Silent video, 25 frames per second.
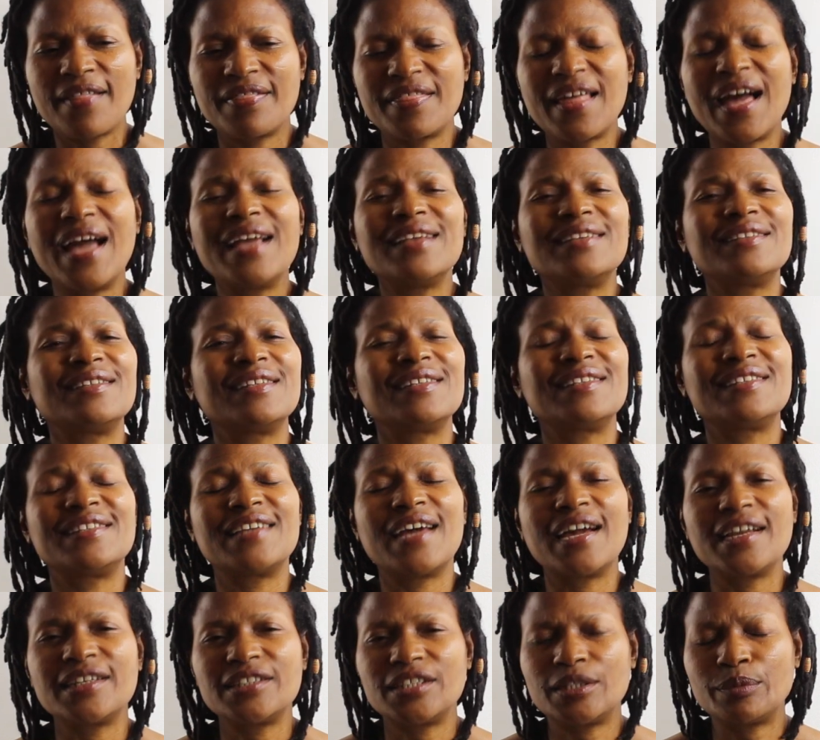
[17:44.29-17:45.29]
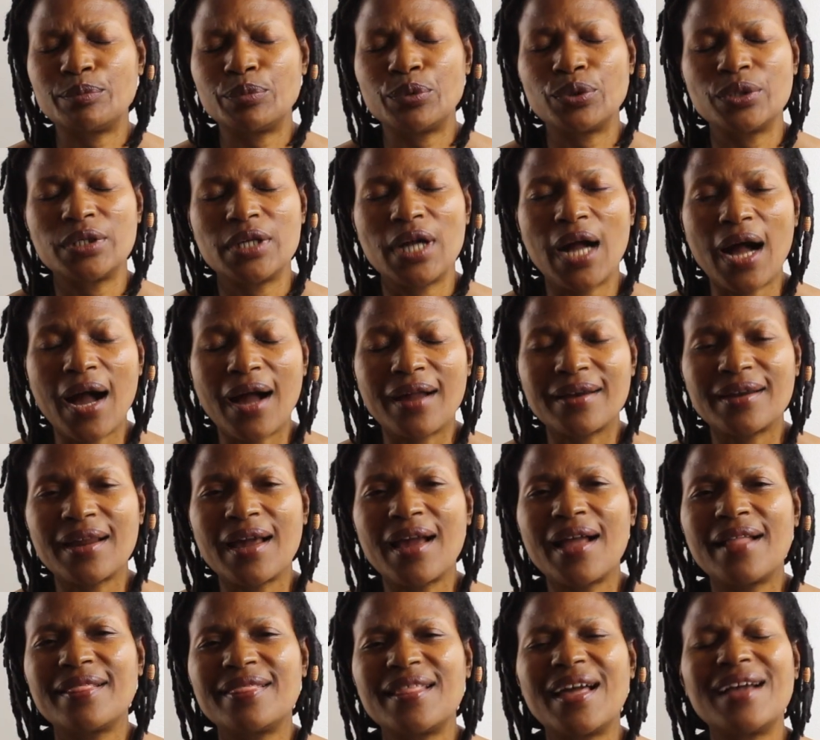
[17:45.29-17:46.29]
That is the tangible God.
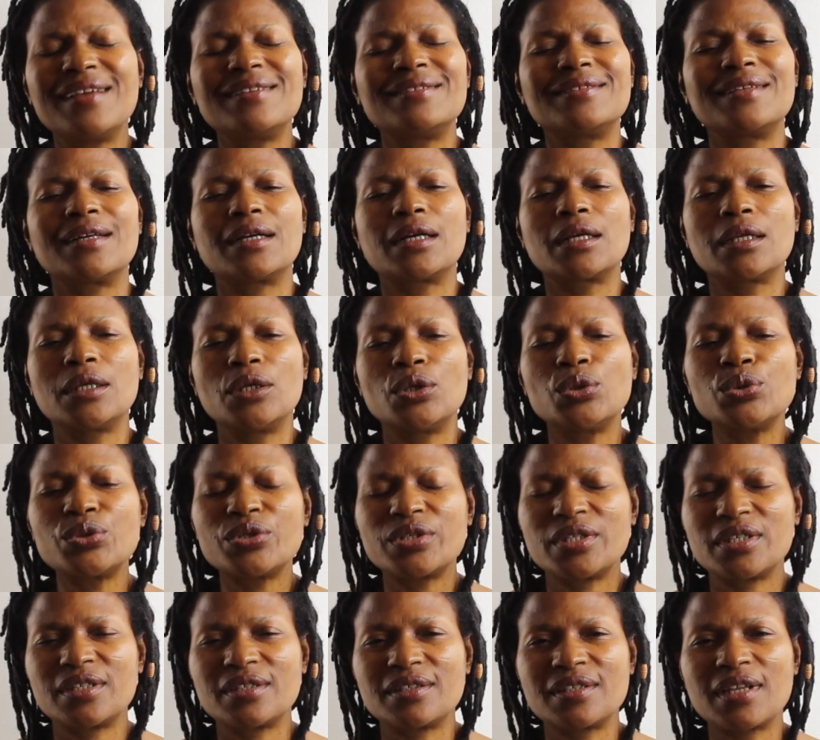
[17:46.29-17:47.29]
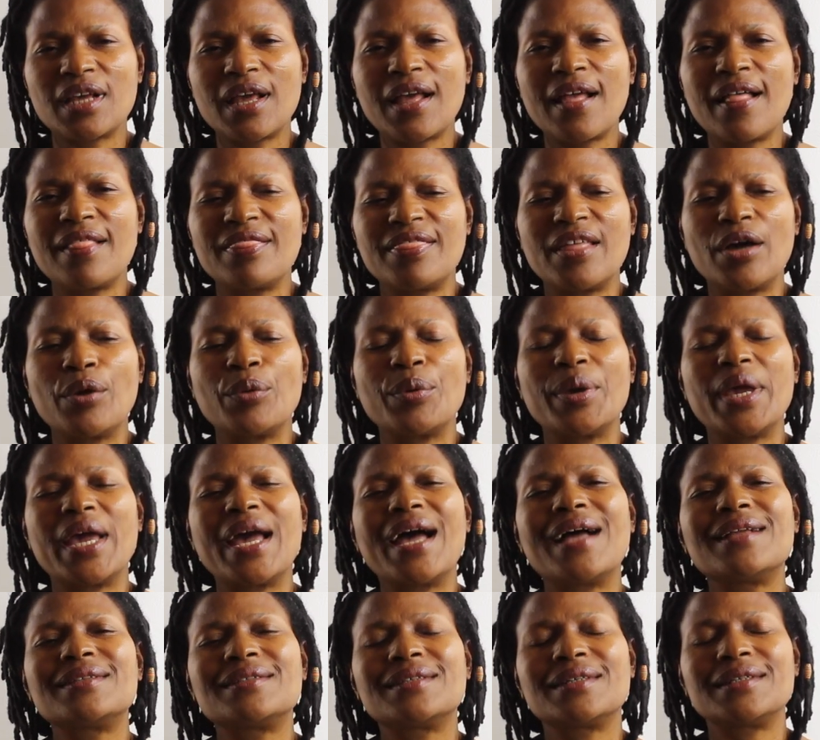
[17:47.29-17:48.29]
That is the closest that we
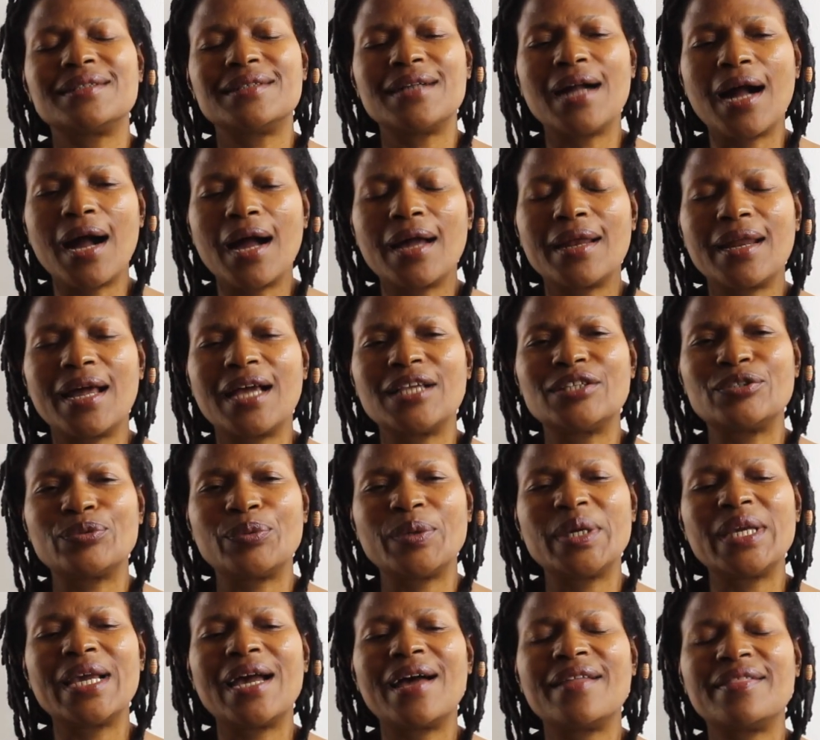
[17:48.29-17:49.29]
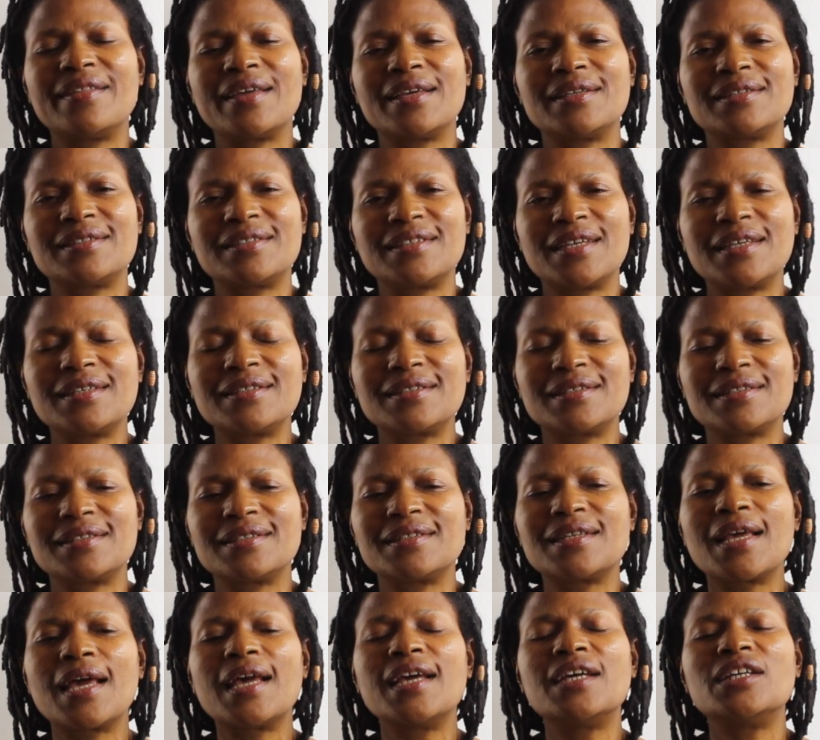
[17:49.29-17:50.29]
are to God, as we are the
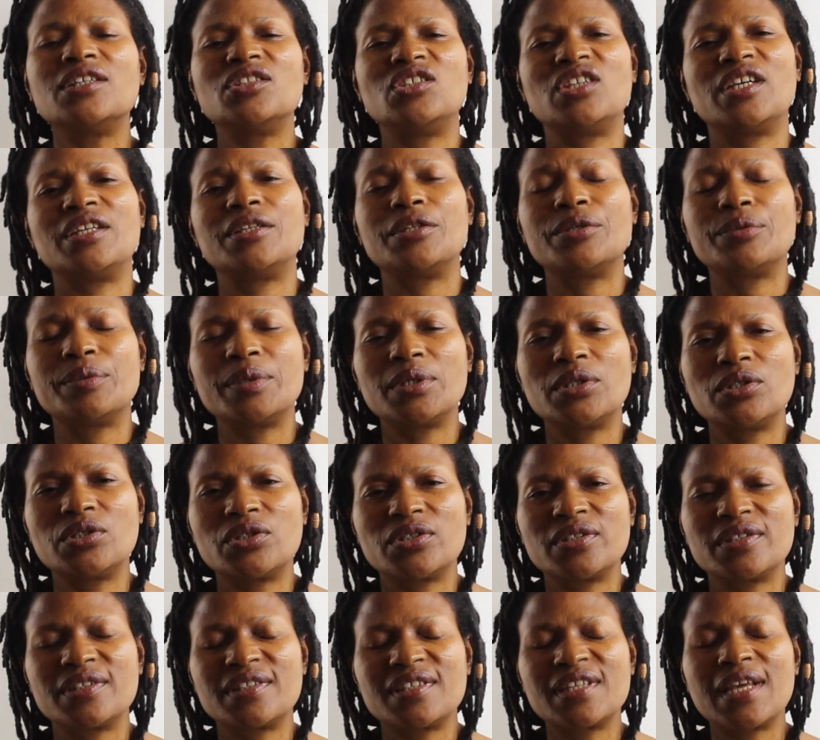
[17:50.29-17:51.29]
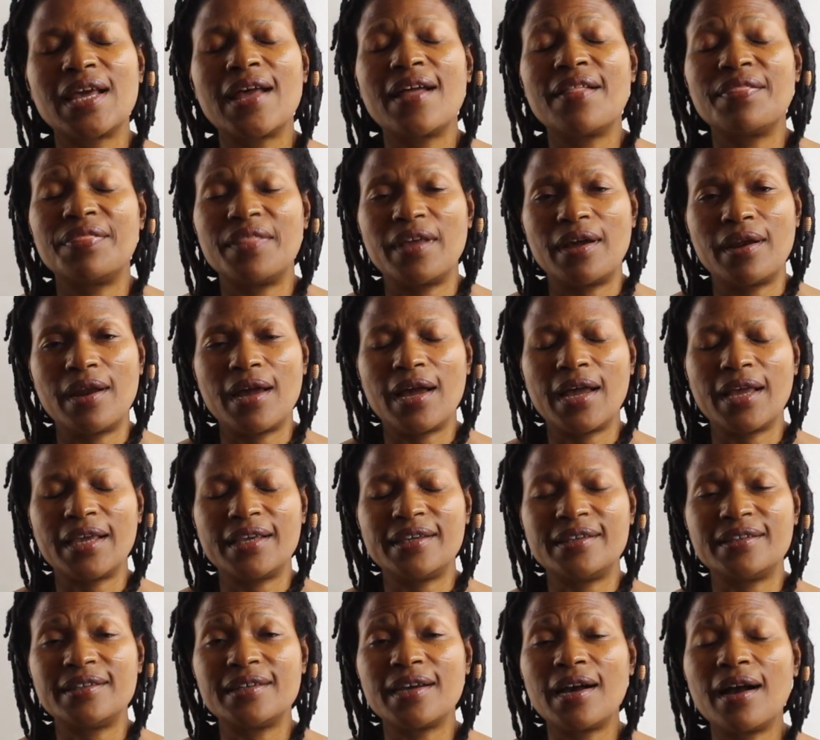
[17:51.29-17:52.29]
ancestors, generations that are
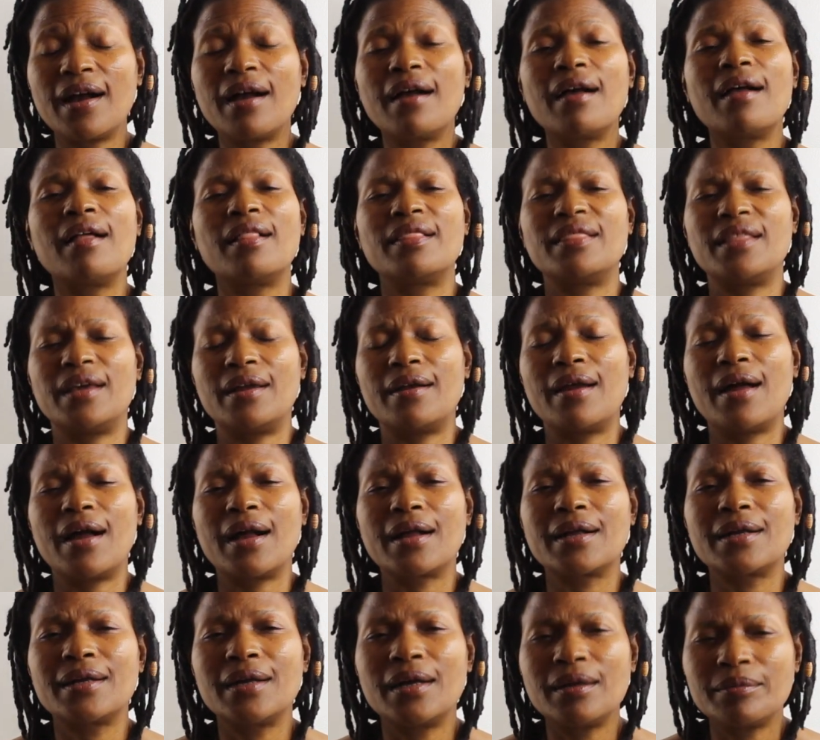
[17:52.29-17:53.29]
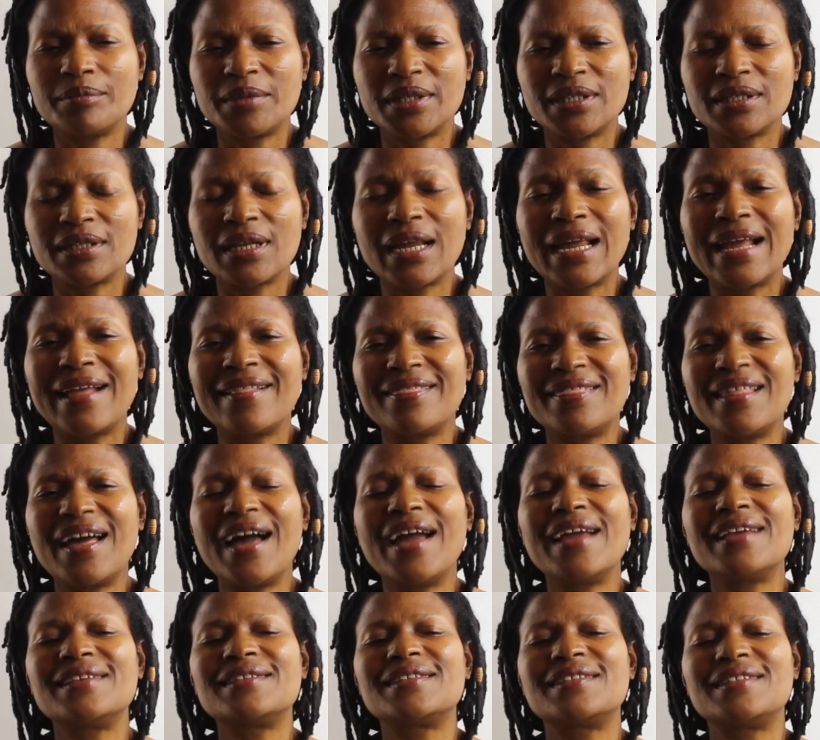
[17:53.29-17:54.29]
here, that are coming.
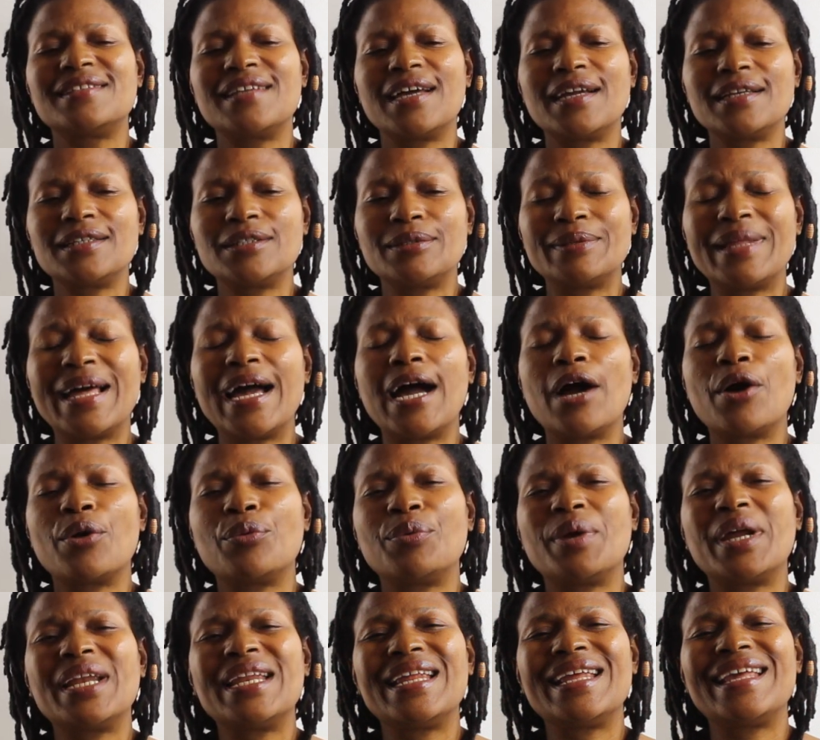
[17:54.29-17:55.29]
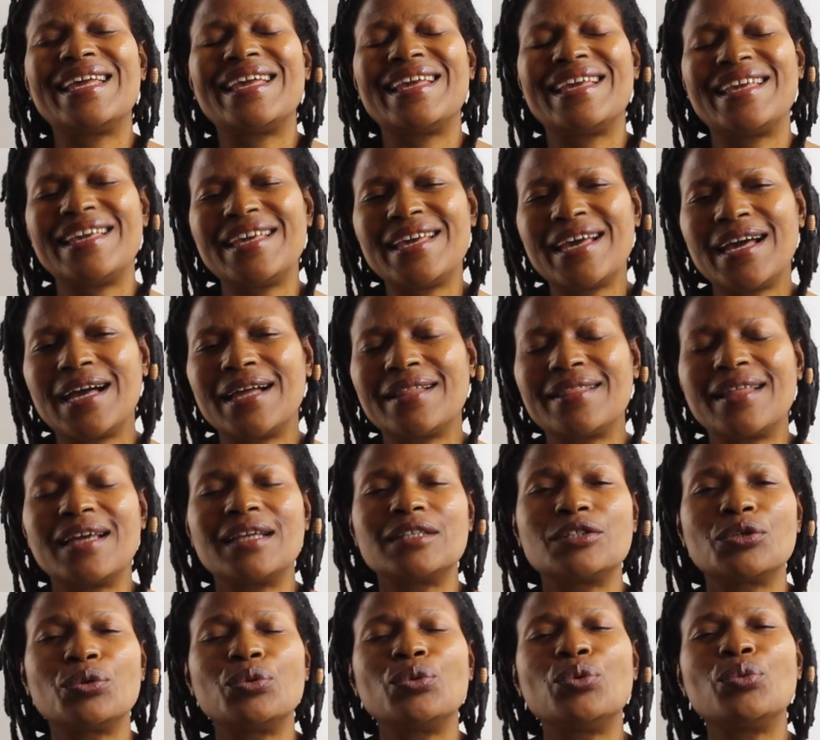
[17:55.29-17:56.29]
That is time that are already here.
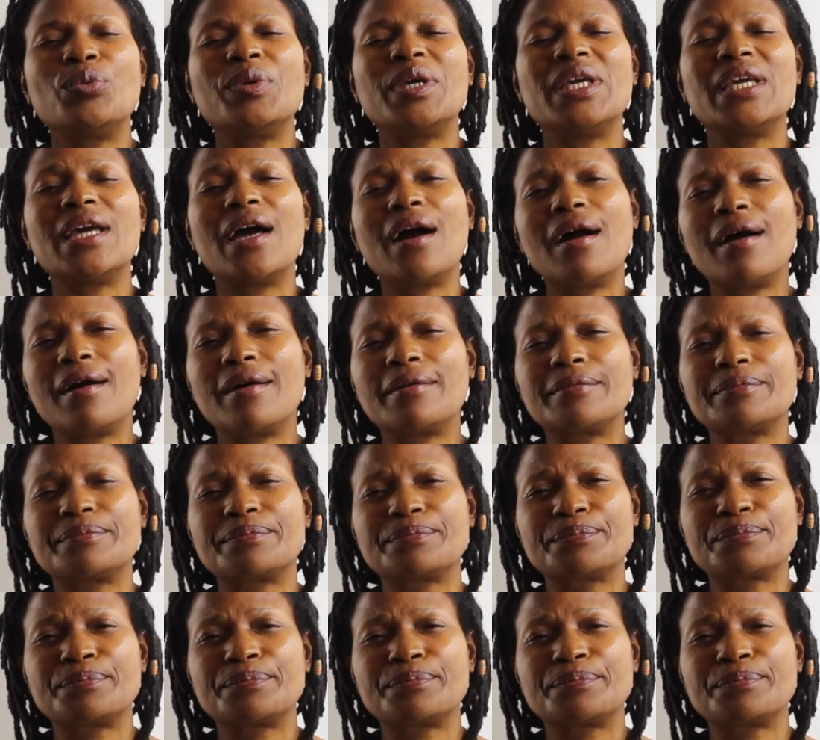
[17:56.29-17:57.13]
That's who we are.